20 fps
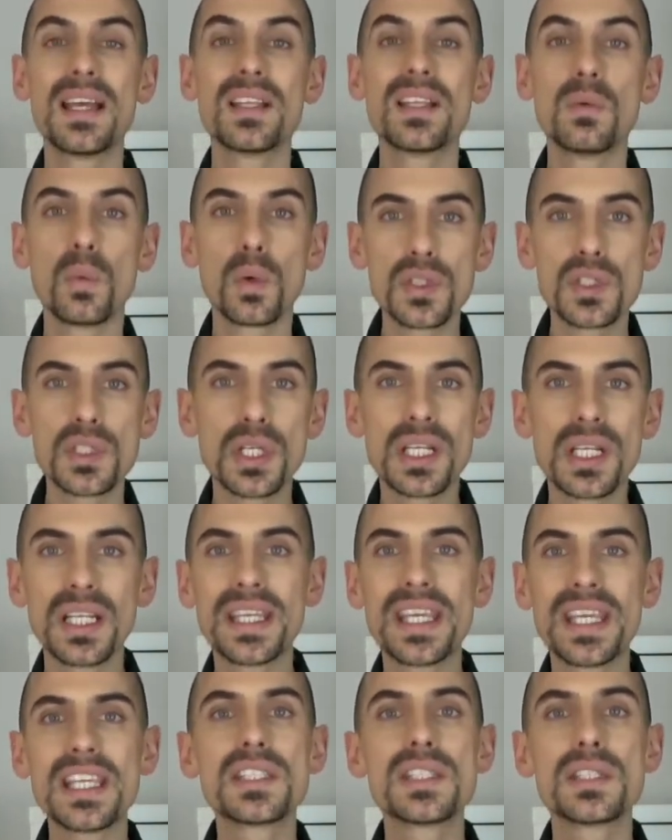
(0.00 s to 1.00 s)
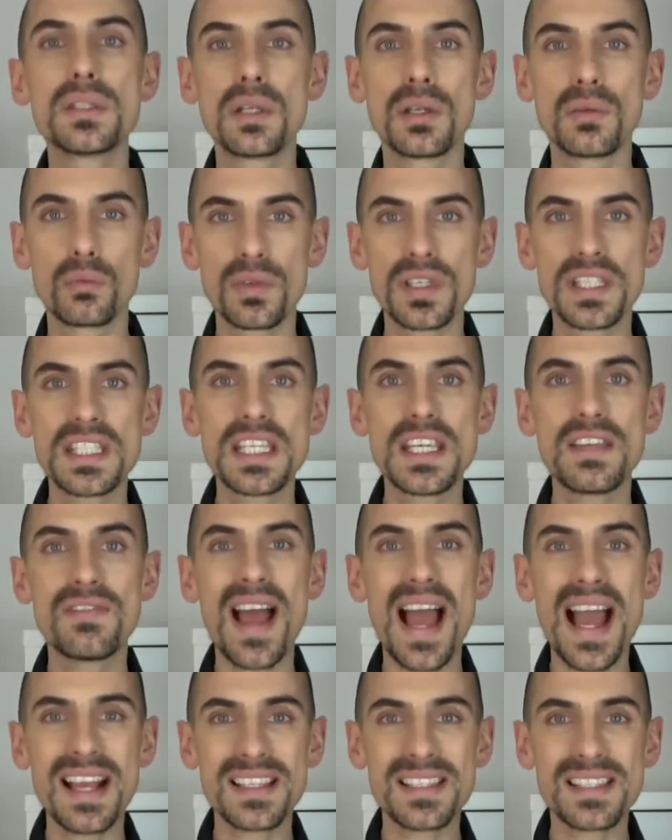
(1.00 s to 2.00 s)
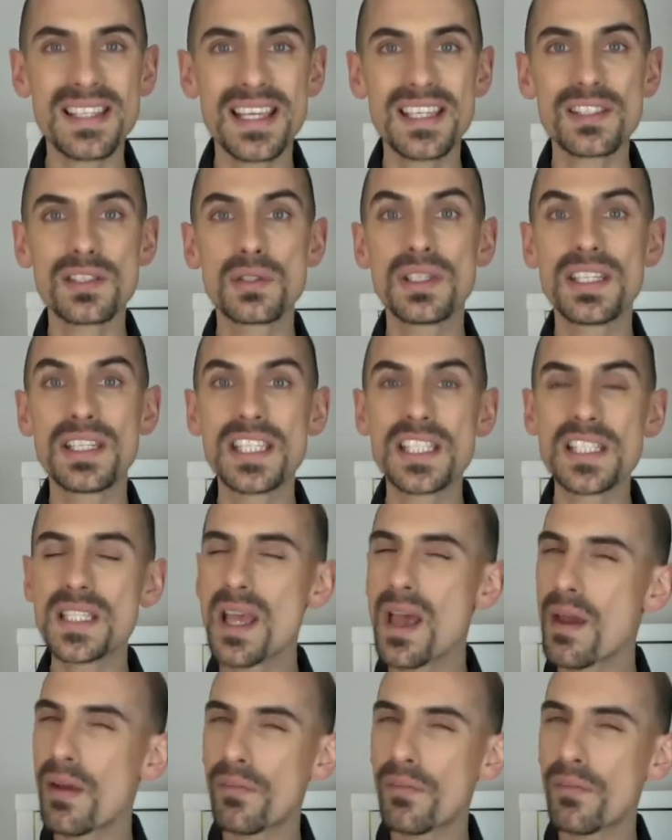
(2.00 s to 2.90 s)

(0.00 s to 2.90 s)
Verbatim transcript: Once you click it, you'll receive access to this